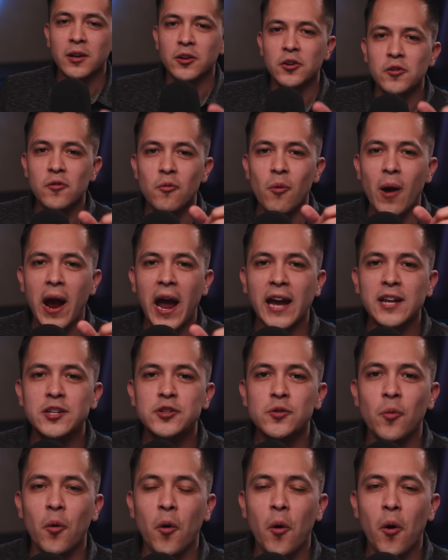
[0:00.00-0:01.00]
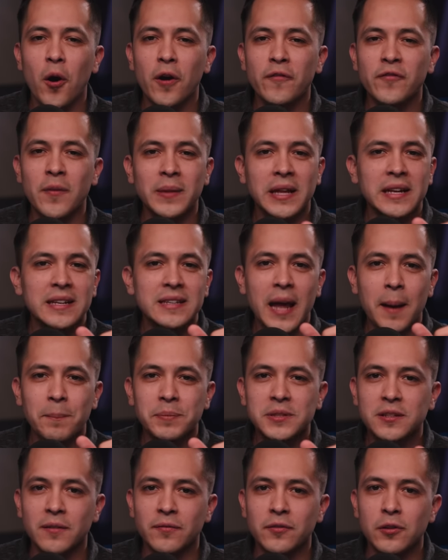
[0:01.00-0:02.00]
You wage war from the
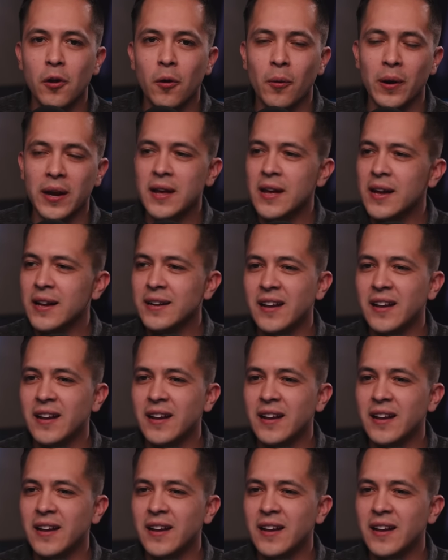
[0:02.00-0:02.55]
depths of glory,